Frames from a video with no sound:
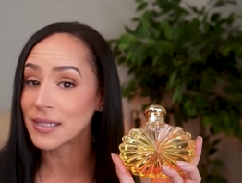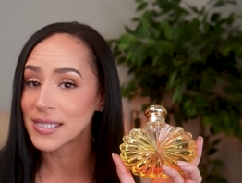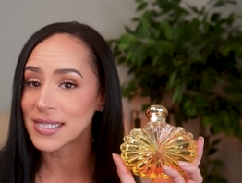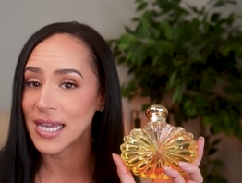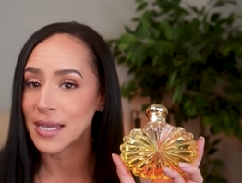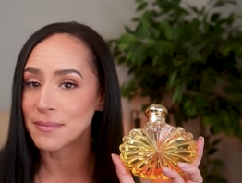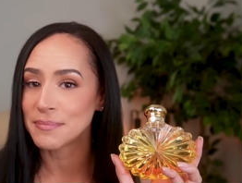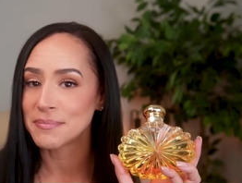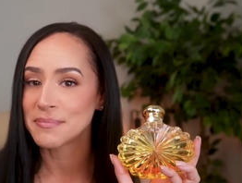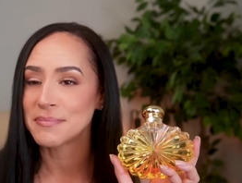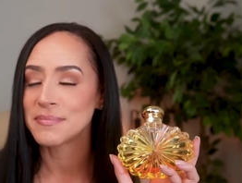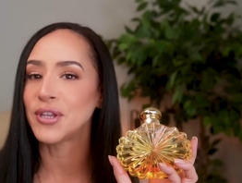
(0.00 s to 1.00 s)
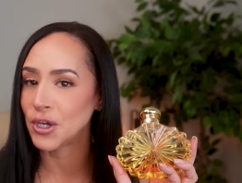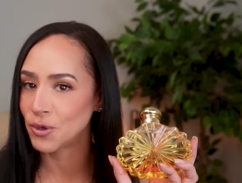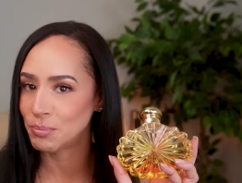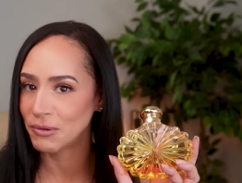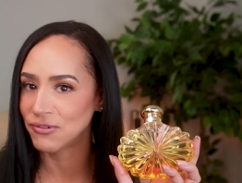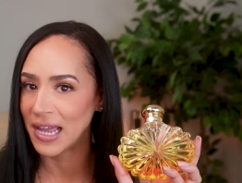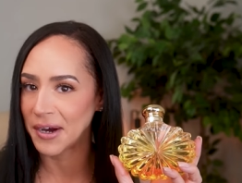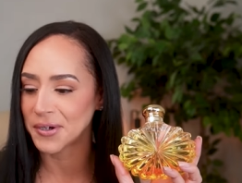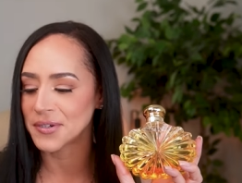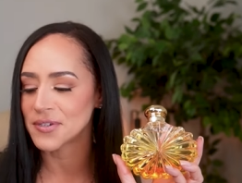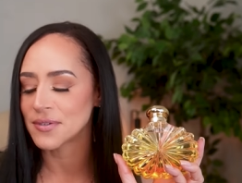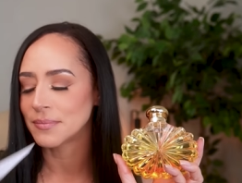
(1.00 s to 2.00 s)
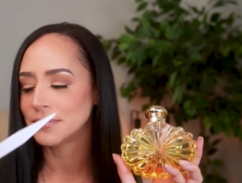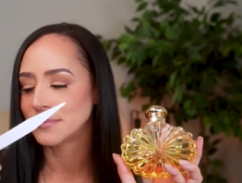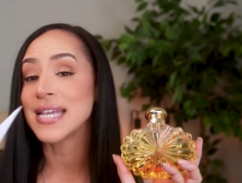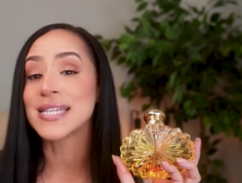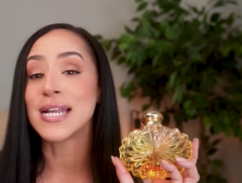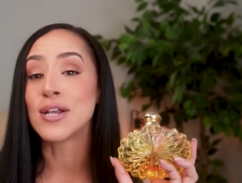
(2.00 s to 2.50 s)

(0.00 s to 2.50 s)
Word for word: They don't smell the same, but they could be flankers.